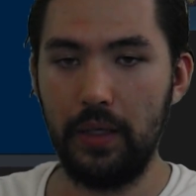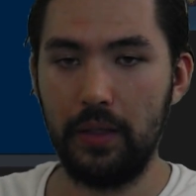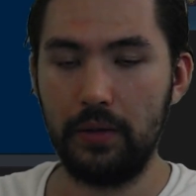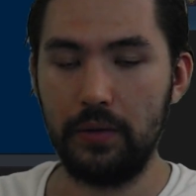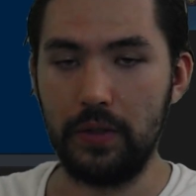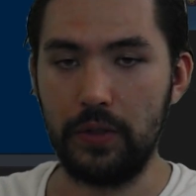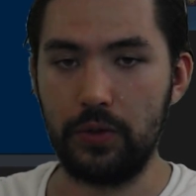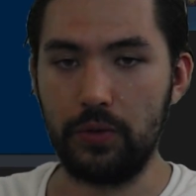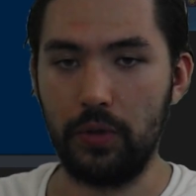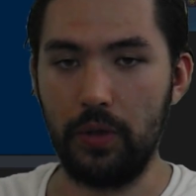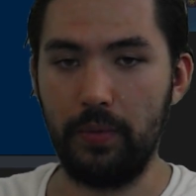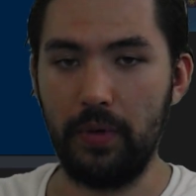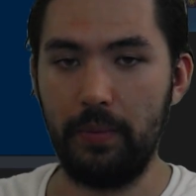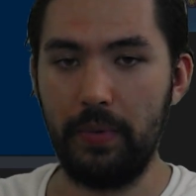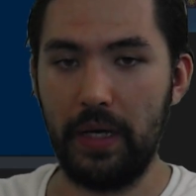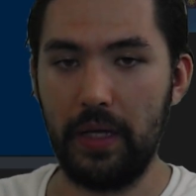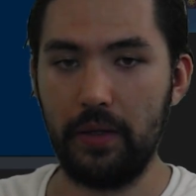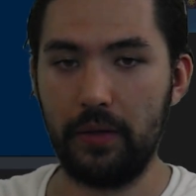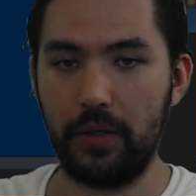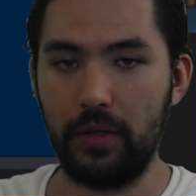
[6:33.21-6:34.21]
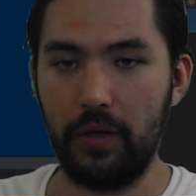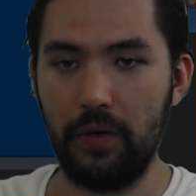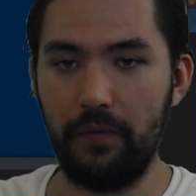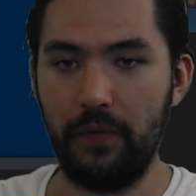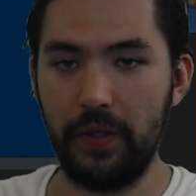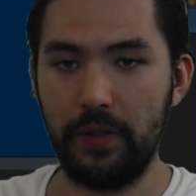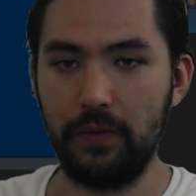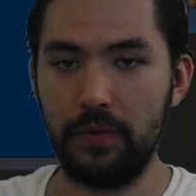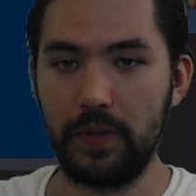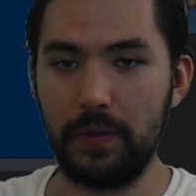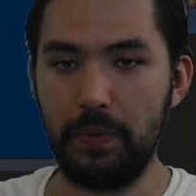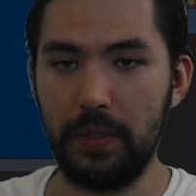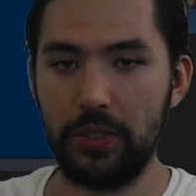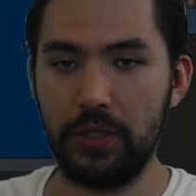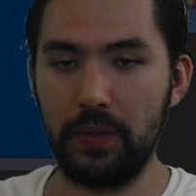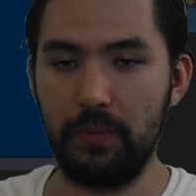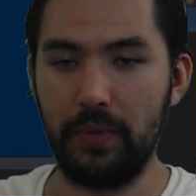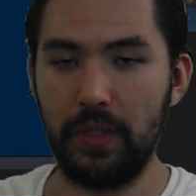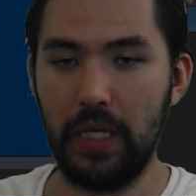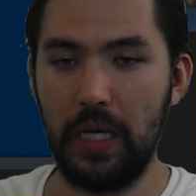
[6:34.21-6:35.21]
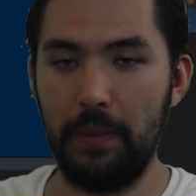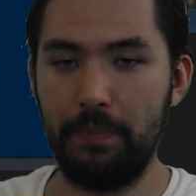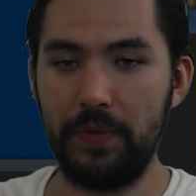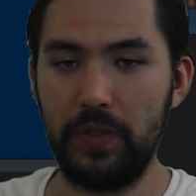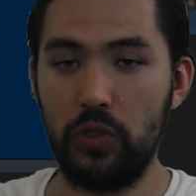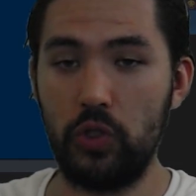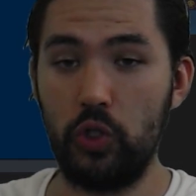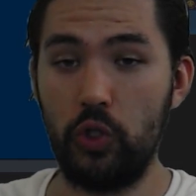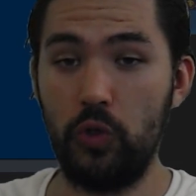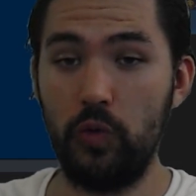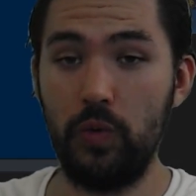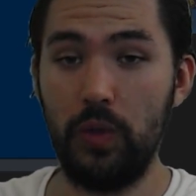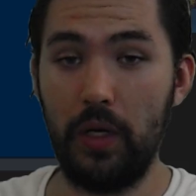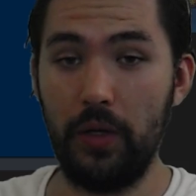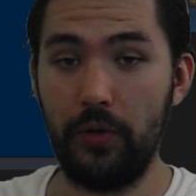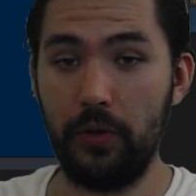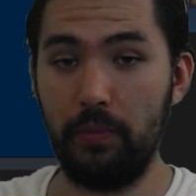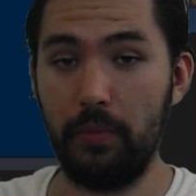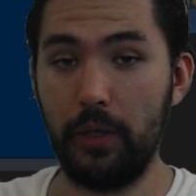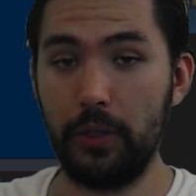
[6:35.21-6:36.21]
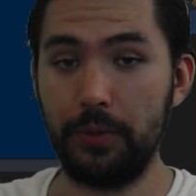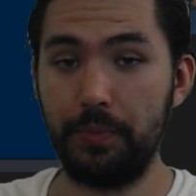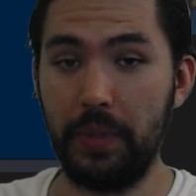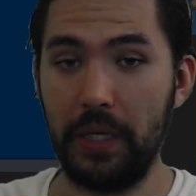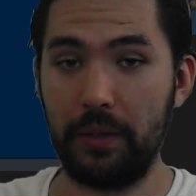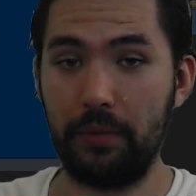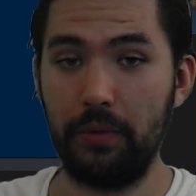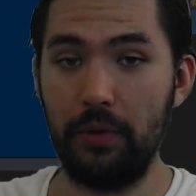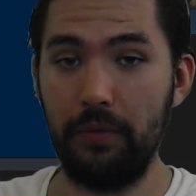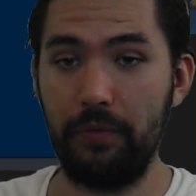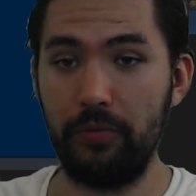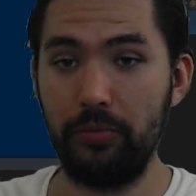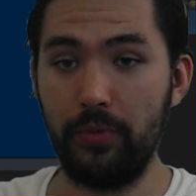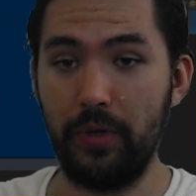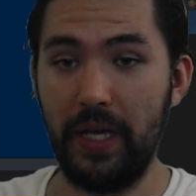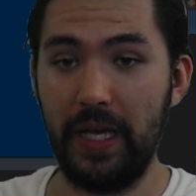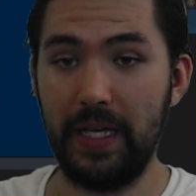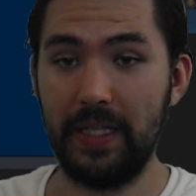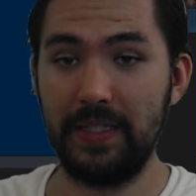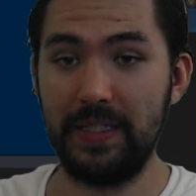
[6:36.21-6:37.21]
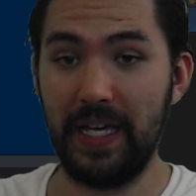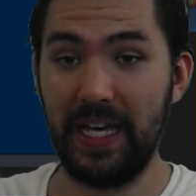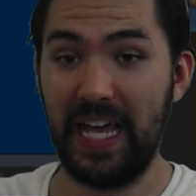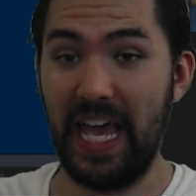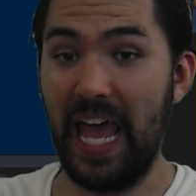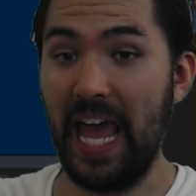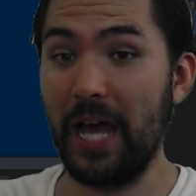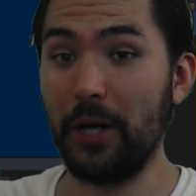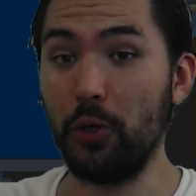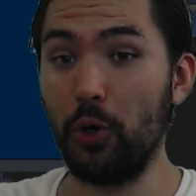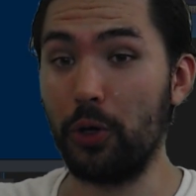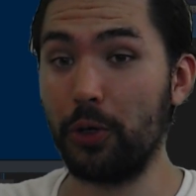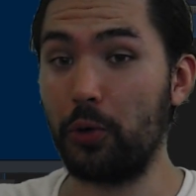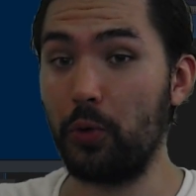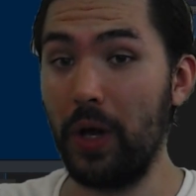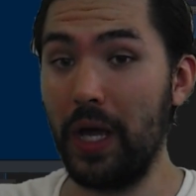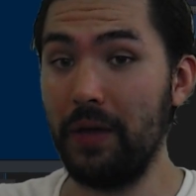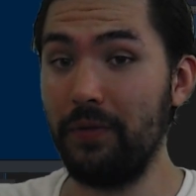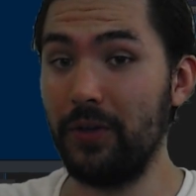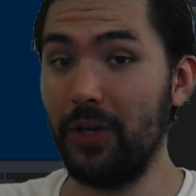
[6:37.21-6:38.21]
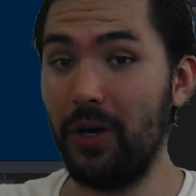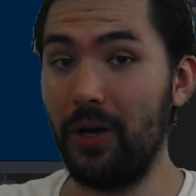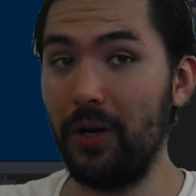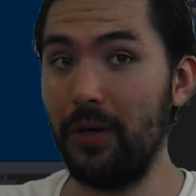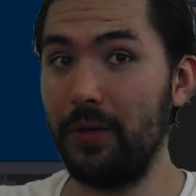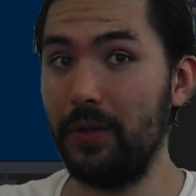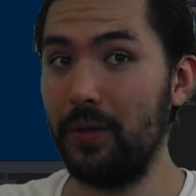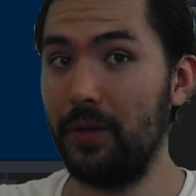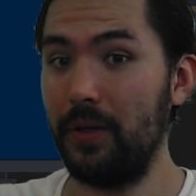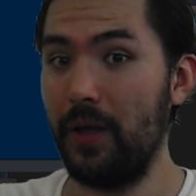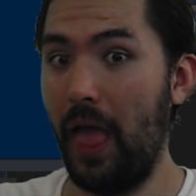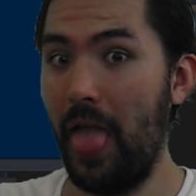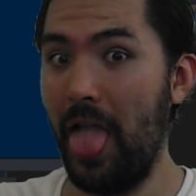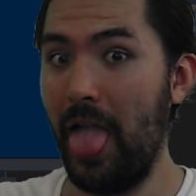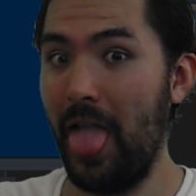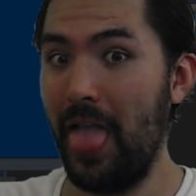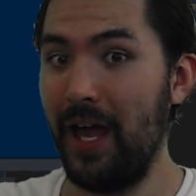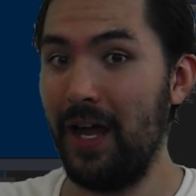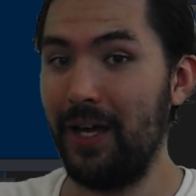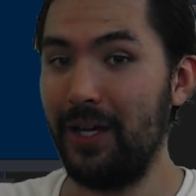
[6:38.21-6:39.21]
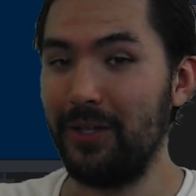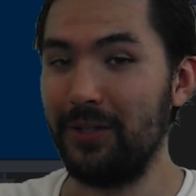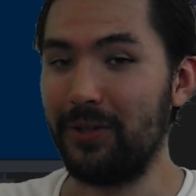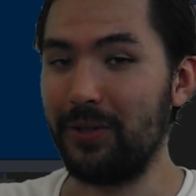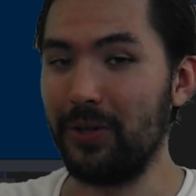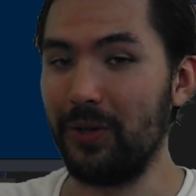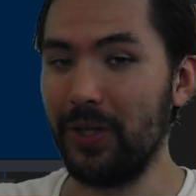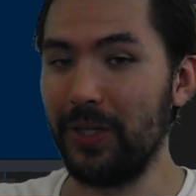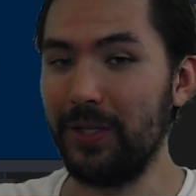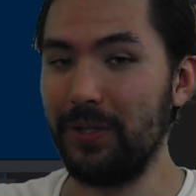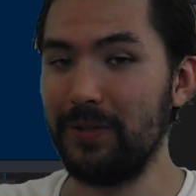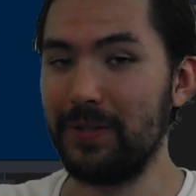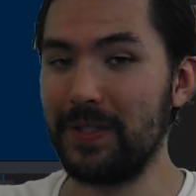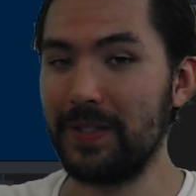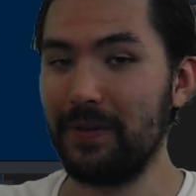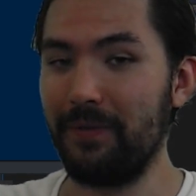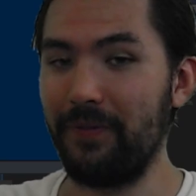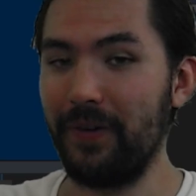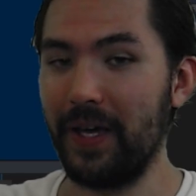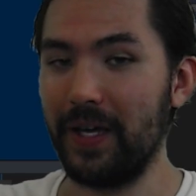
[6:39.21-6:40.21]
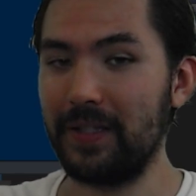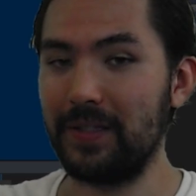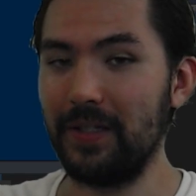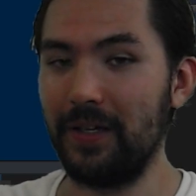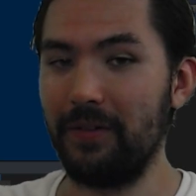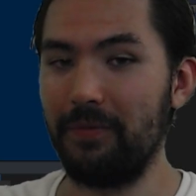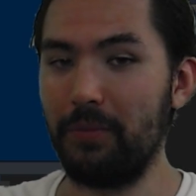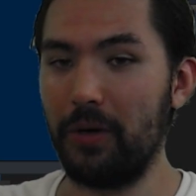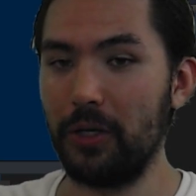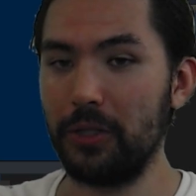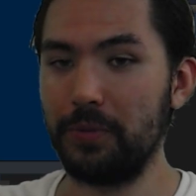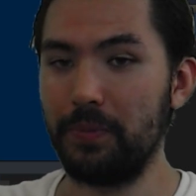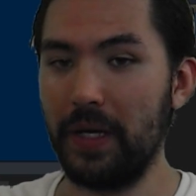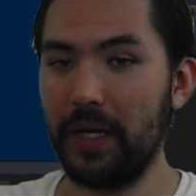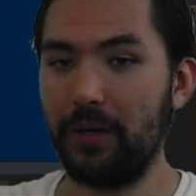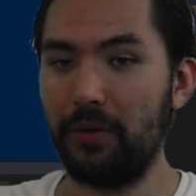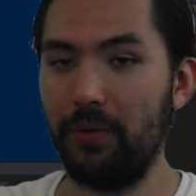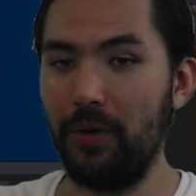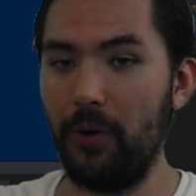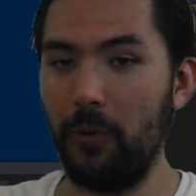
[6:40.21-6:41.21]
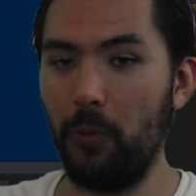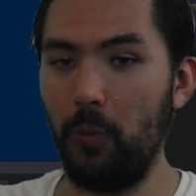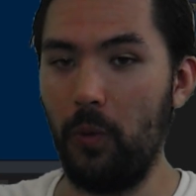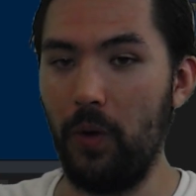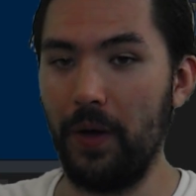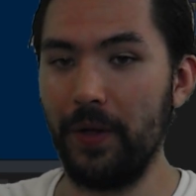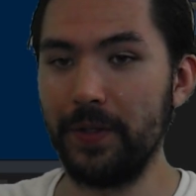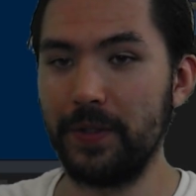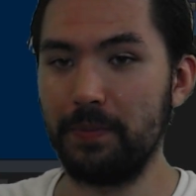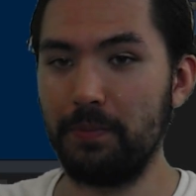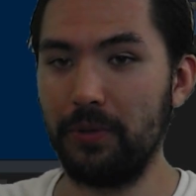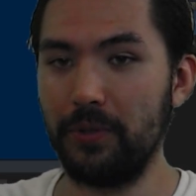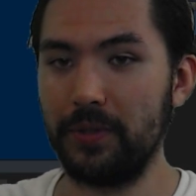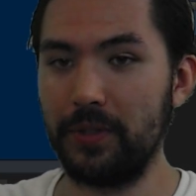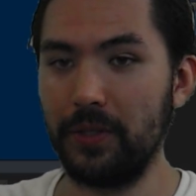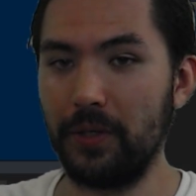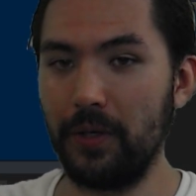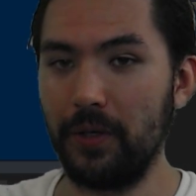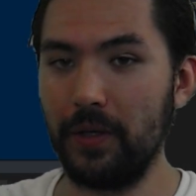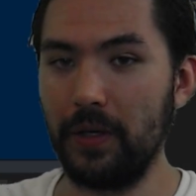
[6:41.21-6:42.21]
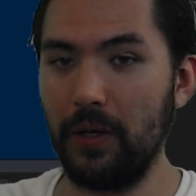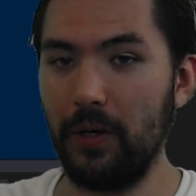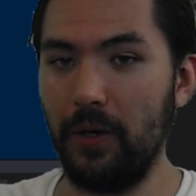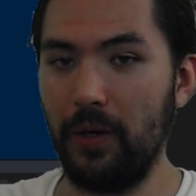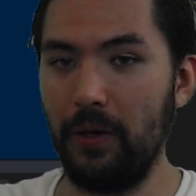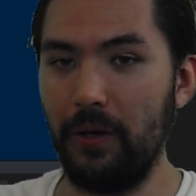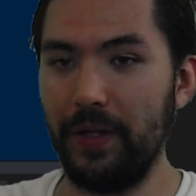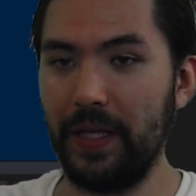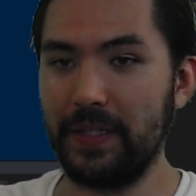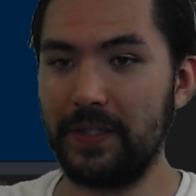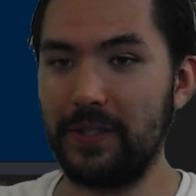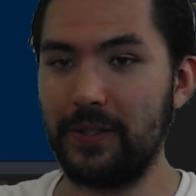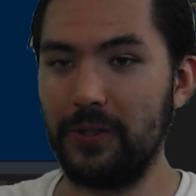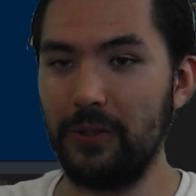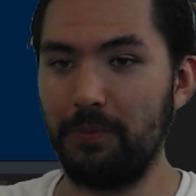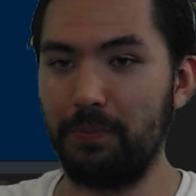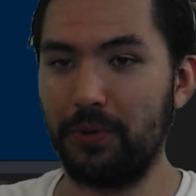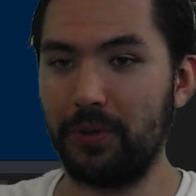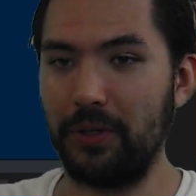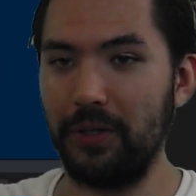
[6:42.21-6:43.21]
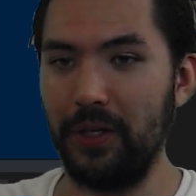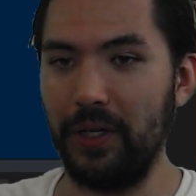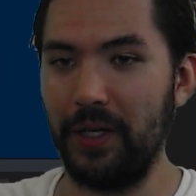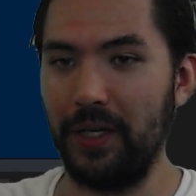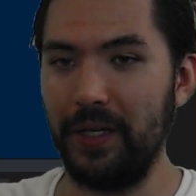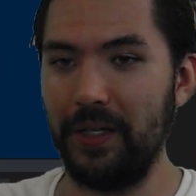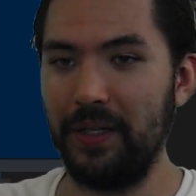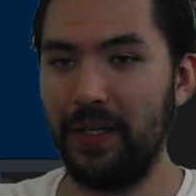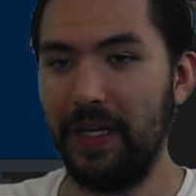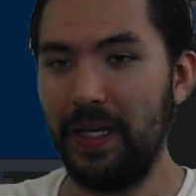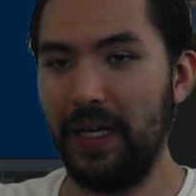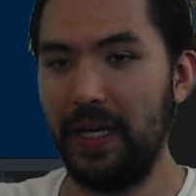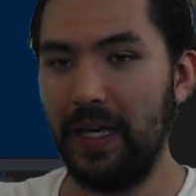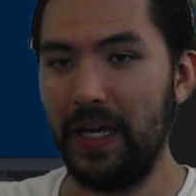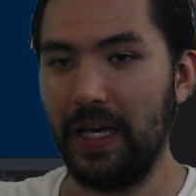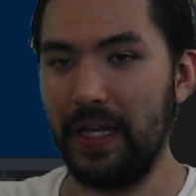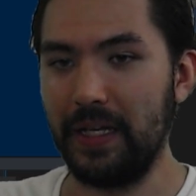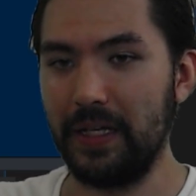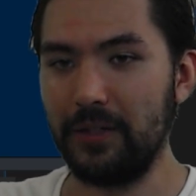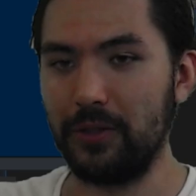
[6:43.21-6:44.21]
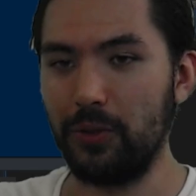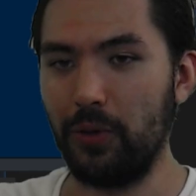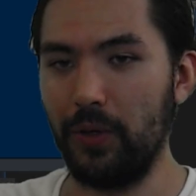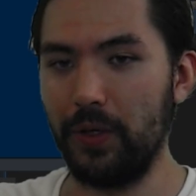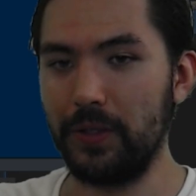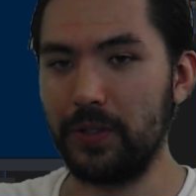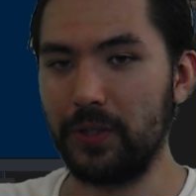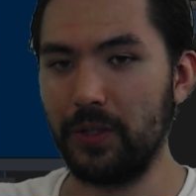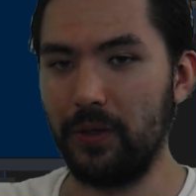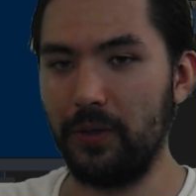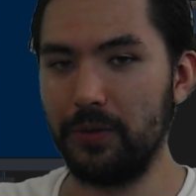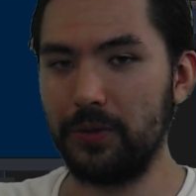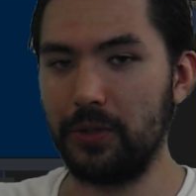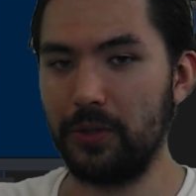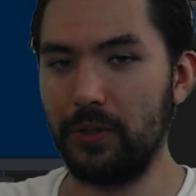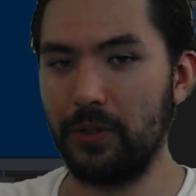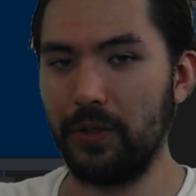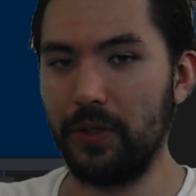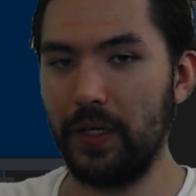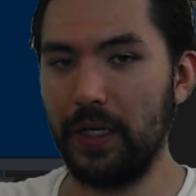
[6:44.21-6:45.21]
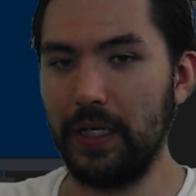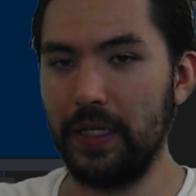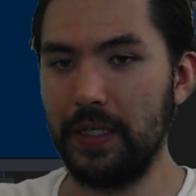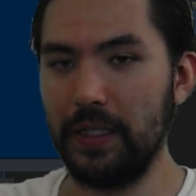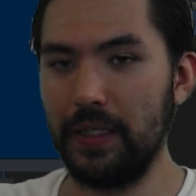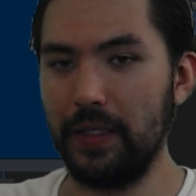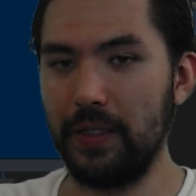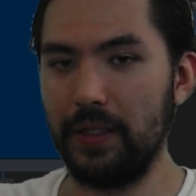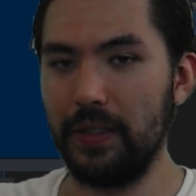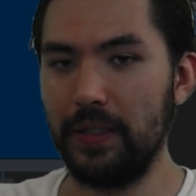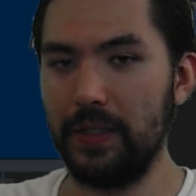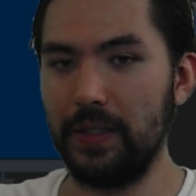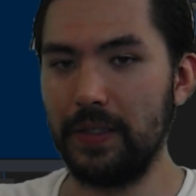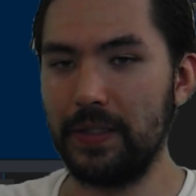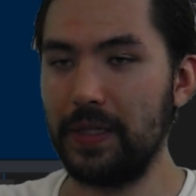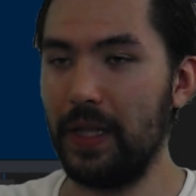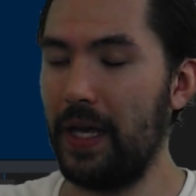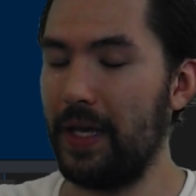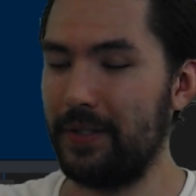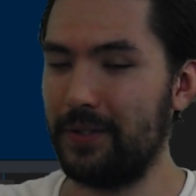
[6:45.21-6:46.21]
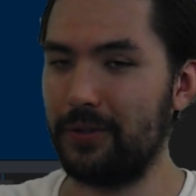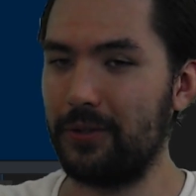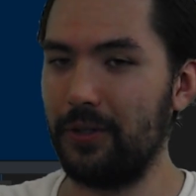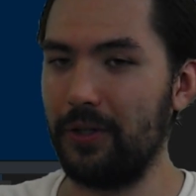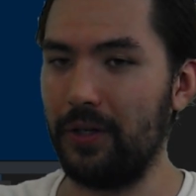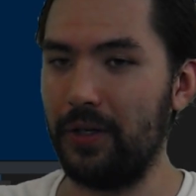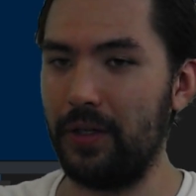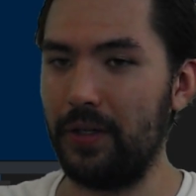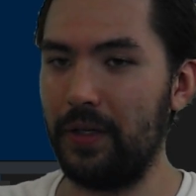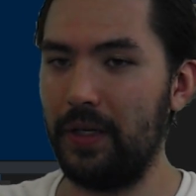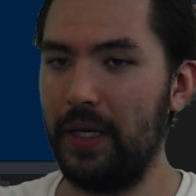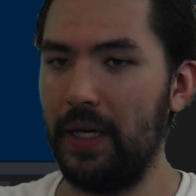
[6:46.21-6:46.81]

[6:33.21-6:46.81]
Destroyed by battle card effect. You can special summon up to 2 other Marsh Macaron from your hand, deck, and/or graveyard. You can only use this effect of Marsh Macaron once per turn. Oh, that's super good. And then Toy Soldier is less good.